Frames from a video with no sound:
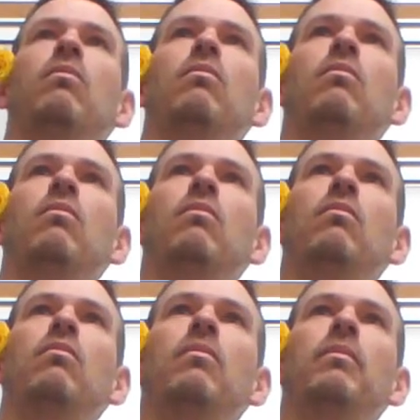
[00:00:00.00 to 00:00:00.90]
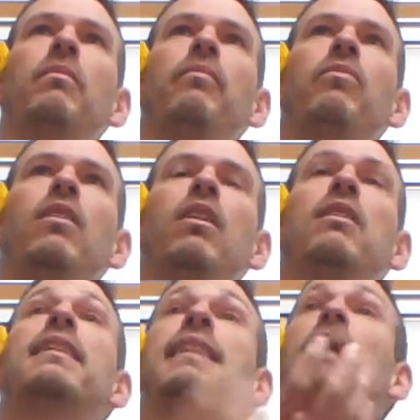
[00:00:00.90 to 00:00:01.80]
What is synonymous?
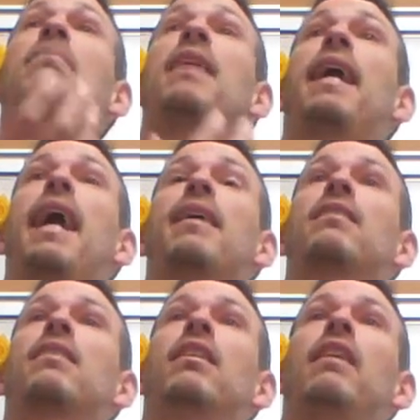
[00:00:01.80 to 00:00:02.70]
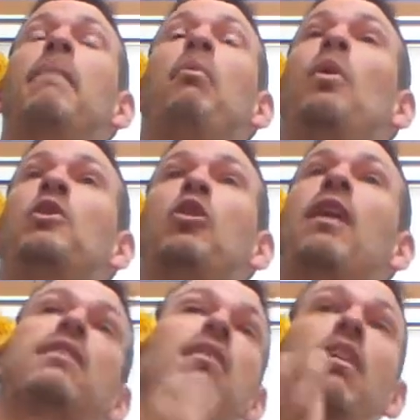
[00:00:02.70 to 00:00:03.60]
The same thing as. Mm-hmm. Like, boys are
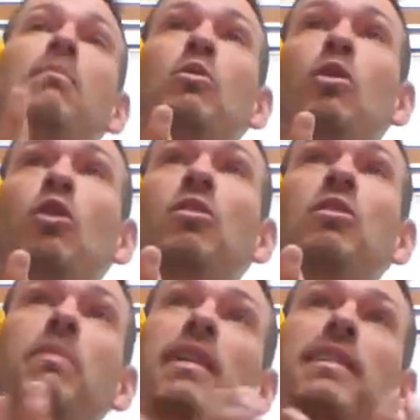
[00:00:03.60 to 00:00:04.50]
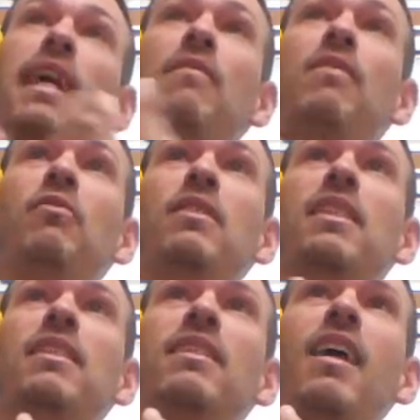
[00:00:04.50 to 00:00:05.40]
not synonymous with girls because they have
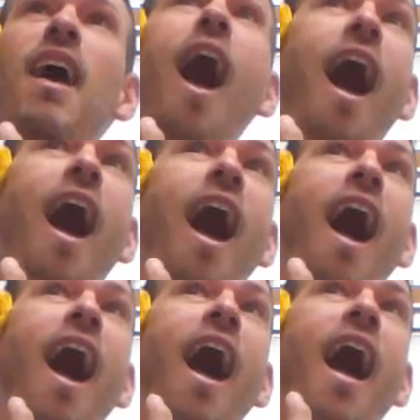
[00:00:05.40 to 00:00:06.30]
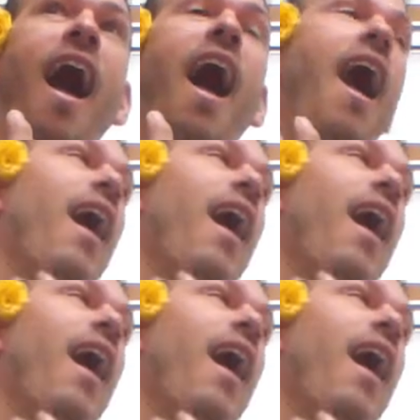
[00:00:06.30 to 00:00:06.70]
differences. Nowadays.